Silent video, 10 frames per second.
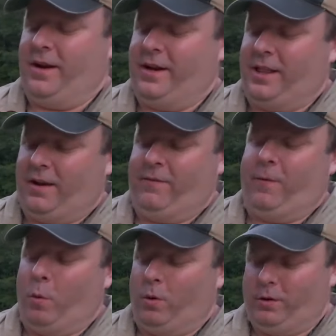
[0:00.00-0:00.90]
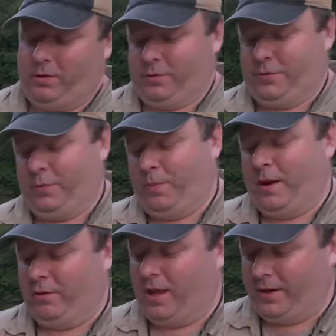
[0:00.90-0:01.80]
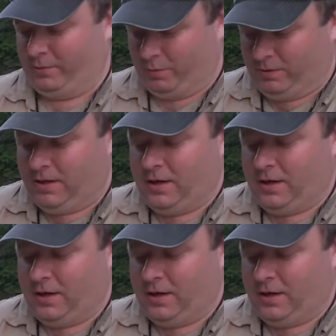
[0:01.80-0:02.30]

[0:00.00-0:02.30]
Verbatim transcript: I need like four or two pound line.